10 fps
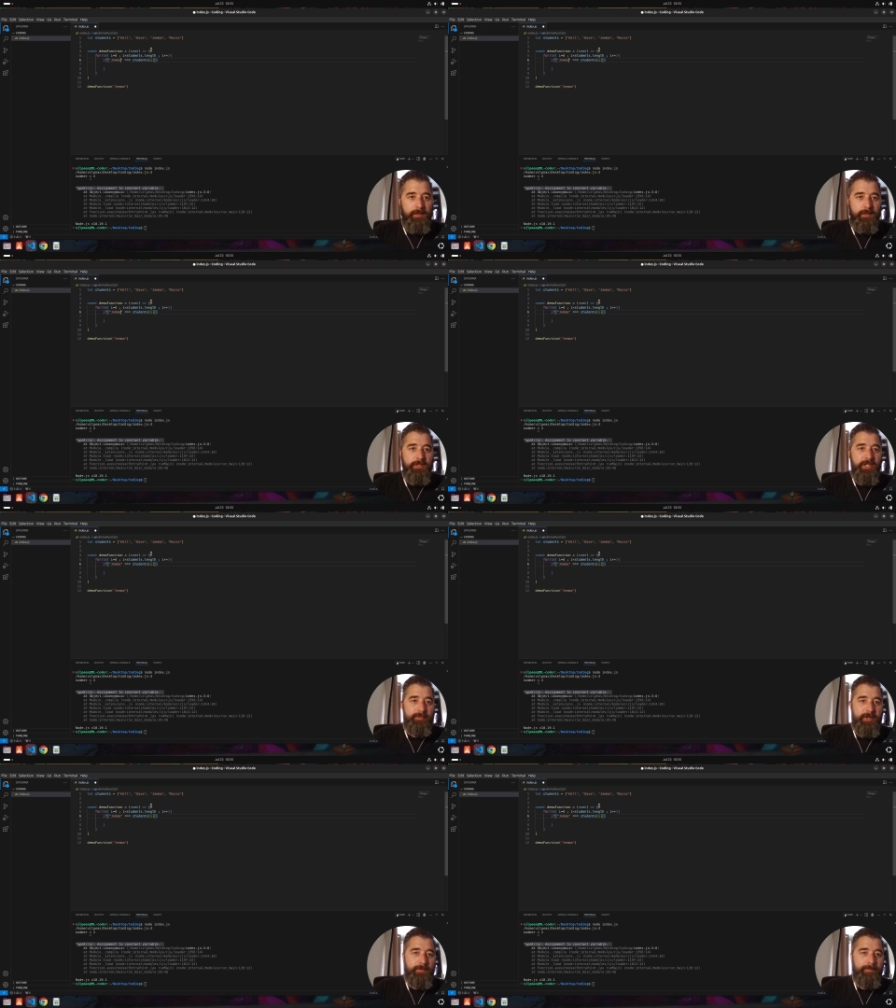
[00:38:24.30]

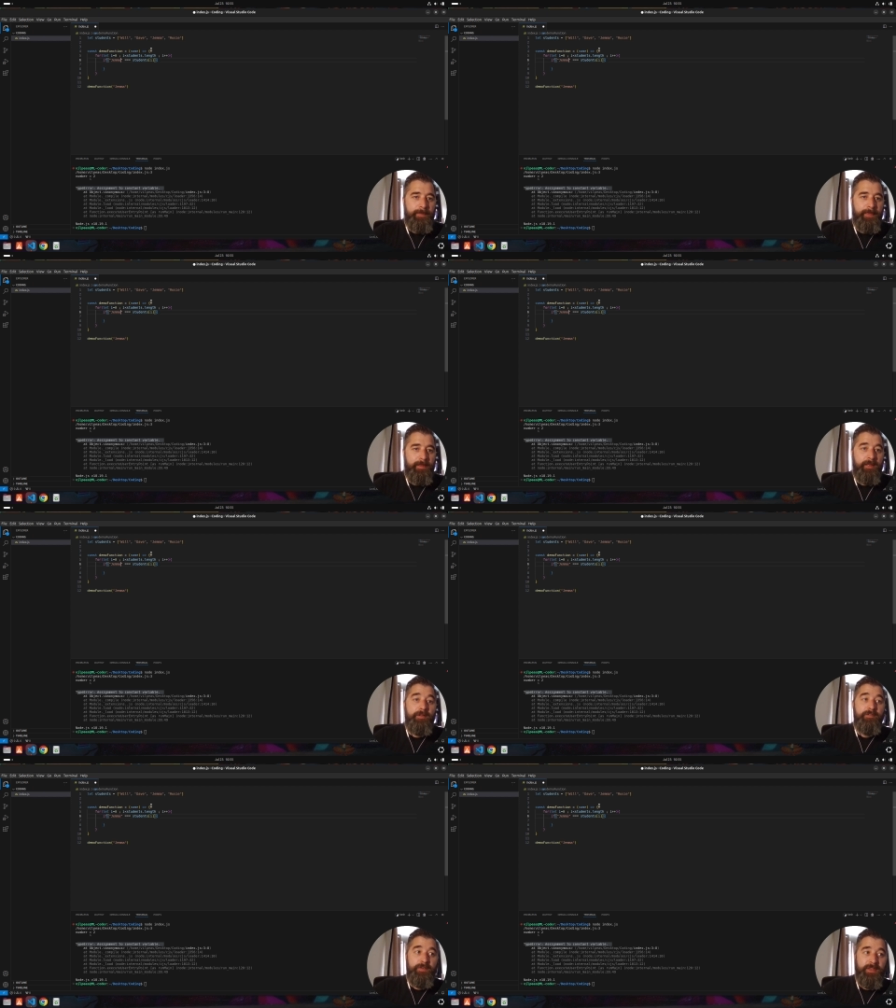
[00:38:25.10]
Gemma
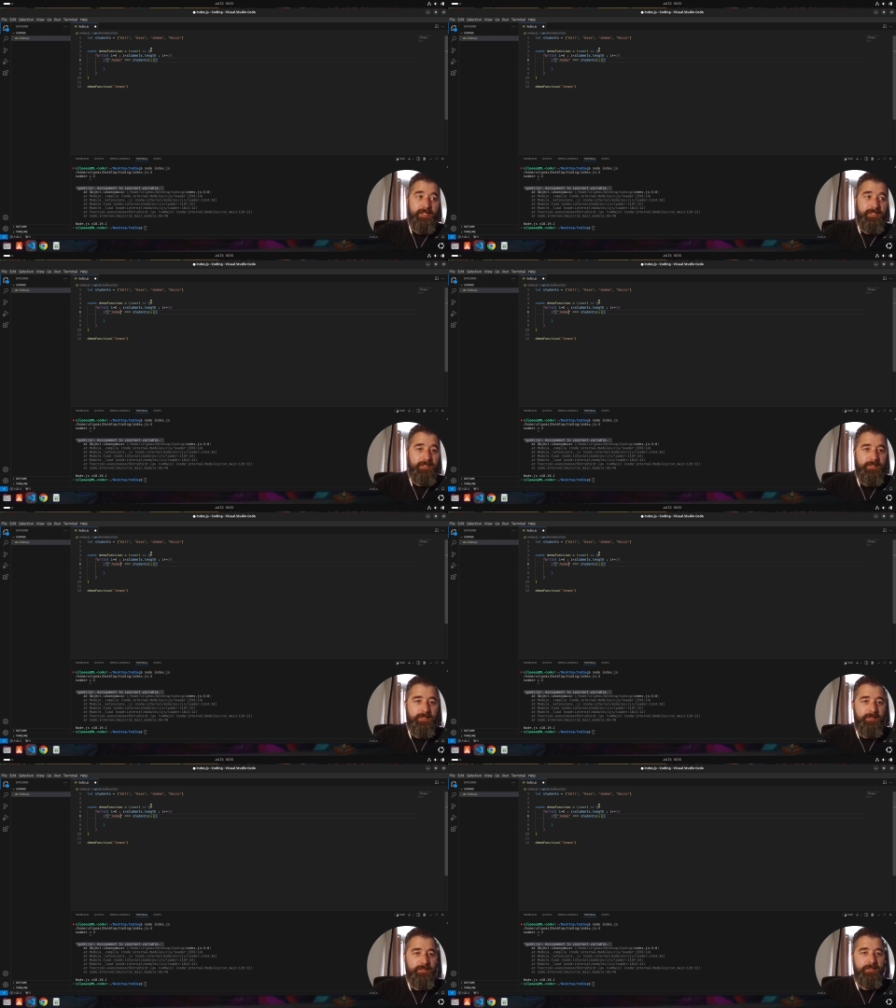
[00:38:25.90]
for this
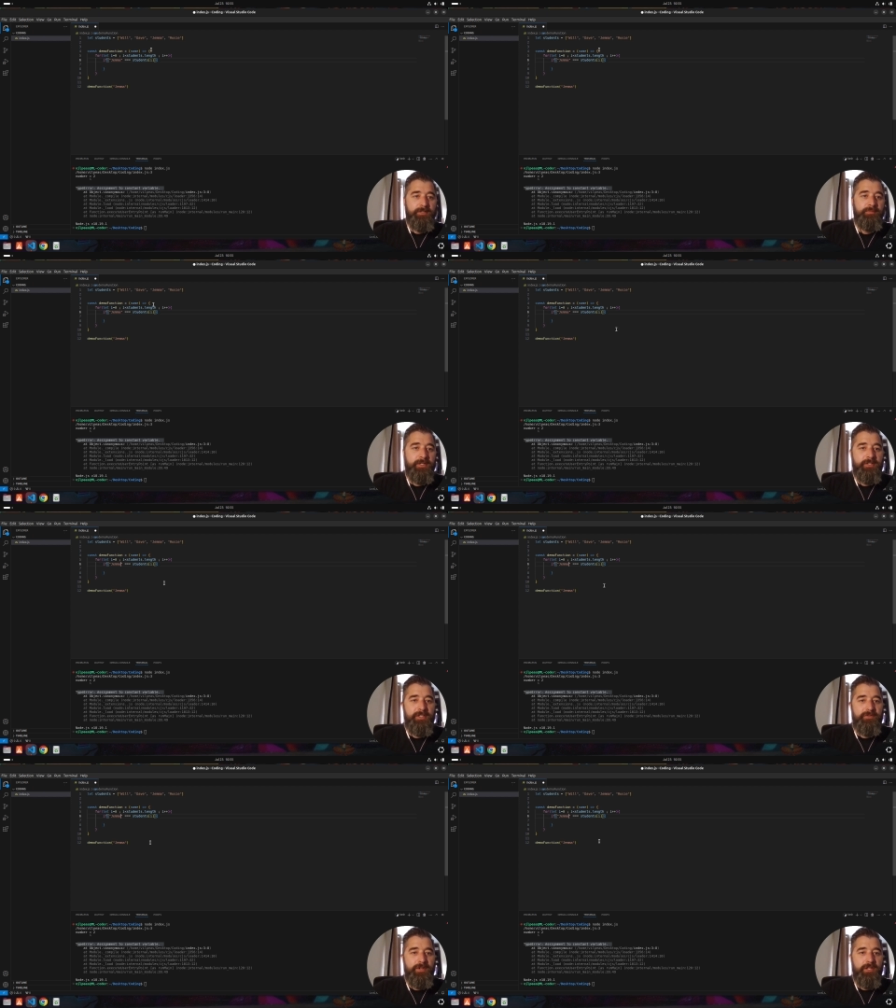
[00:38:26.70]
instance, because
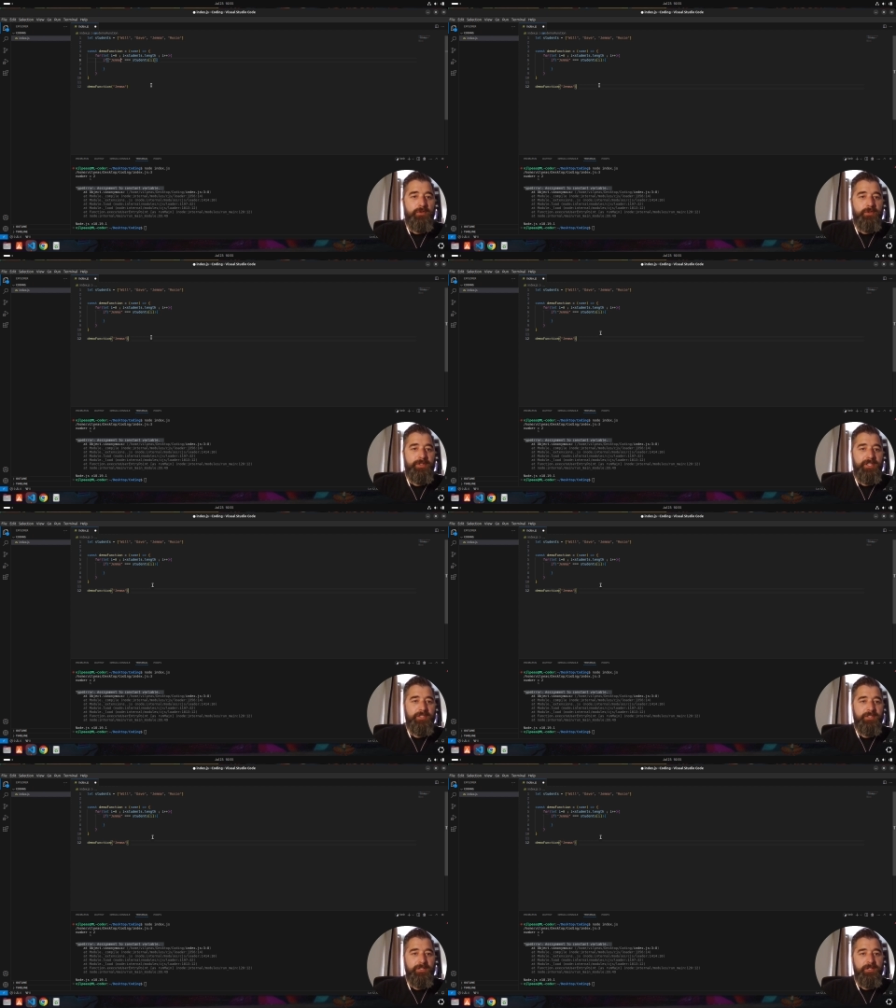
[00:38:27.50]
if we called
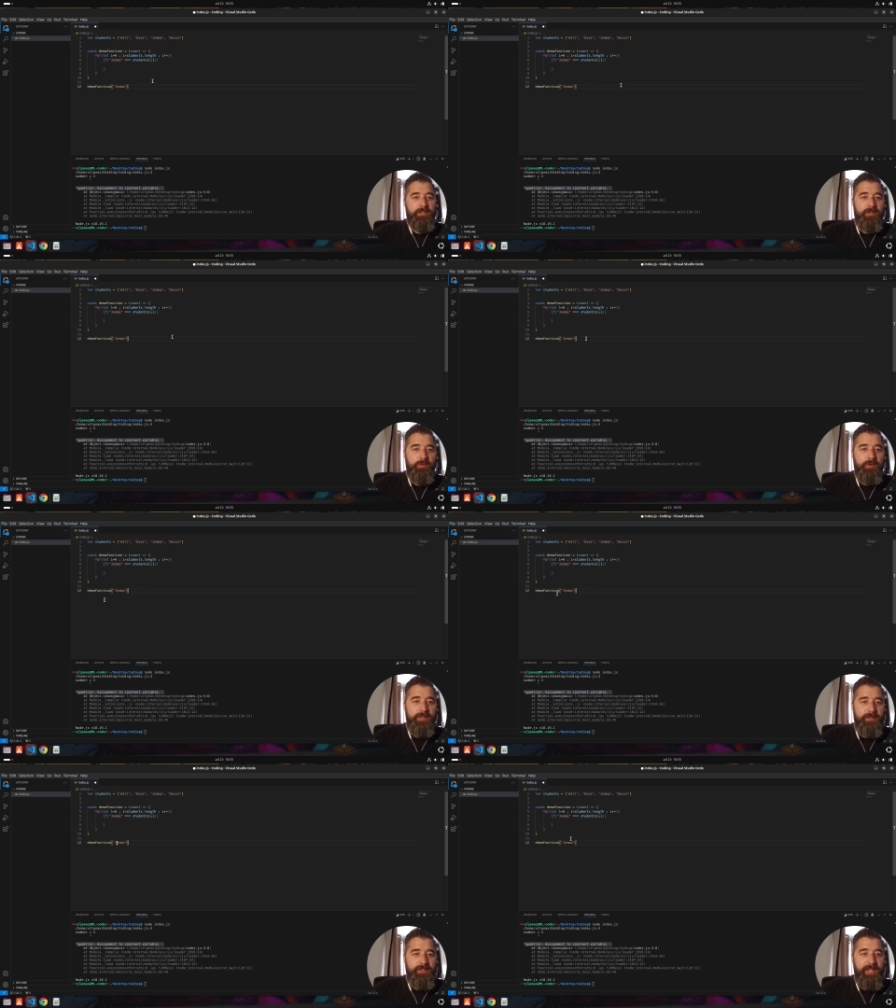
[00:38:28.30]
this
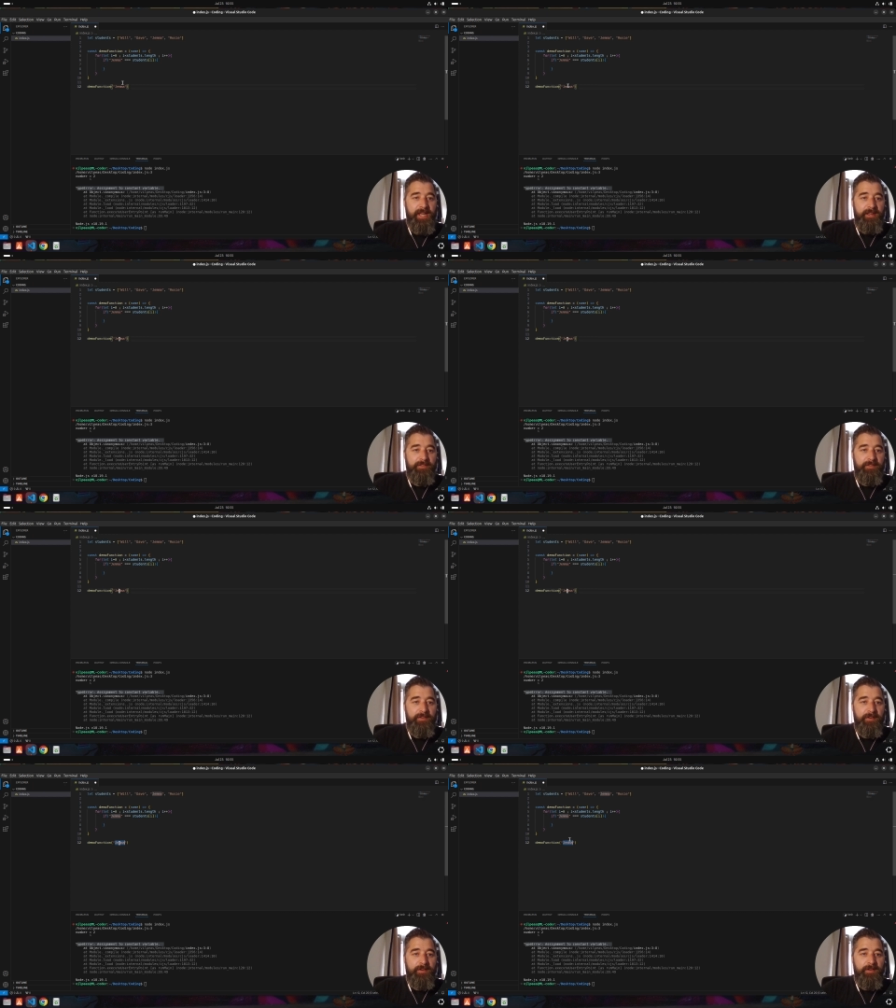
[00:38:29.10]
with Dave,
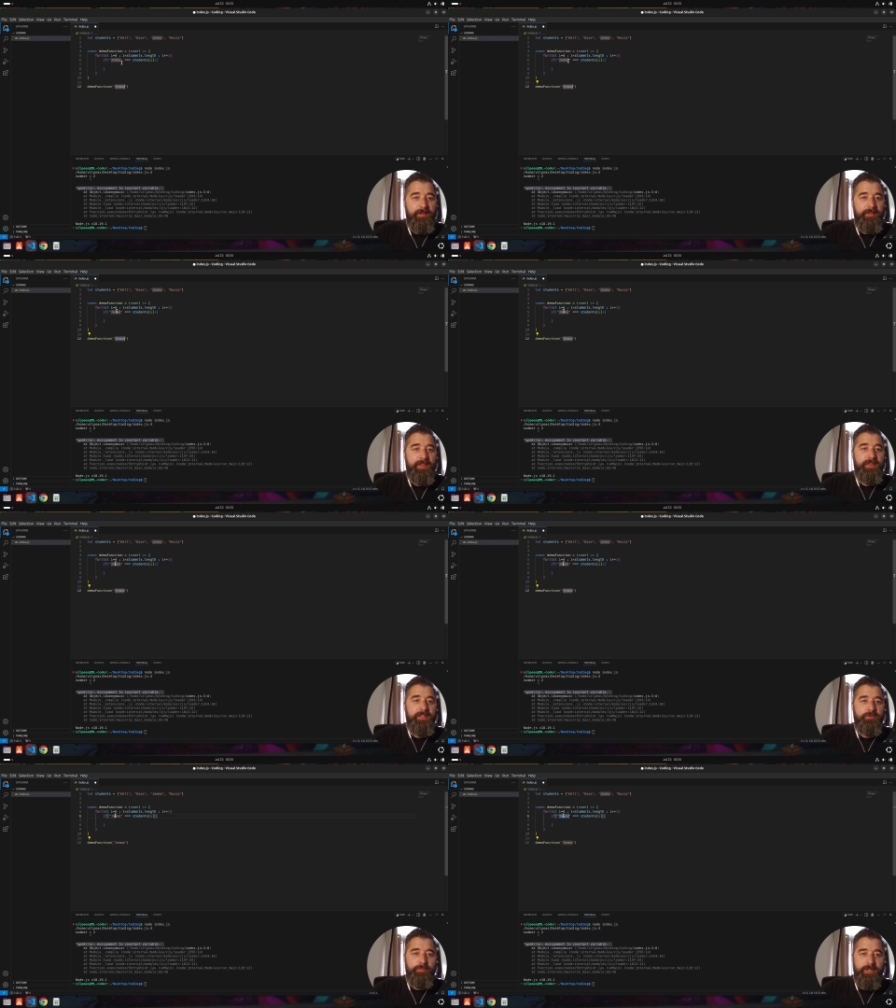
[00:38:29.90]
then
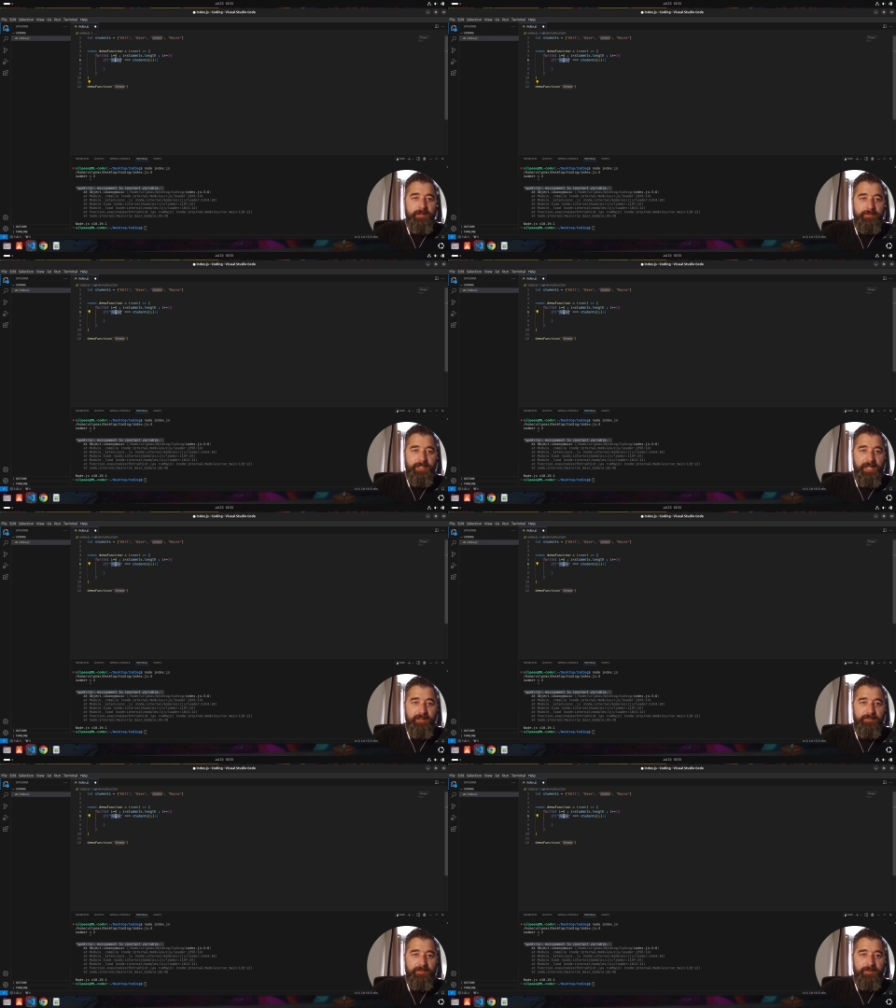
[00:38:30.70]
this would become Dave.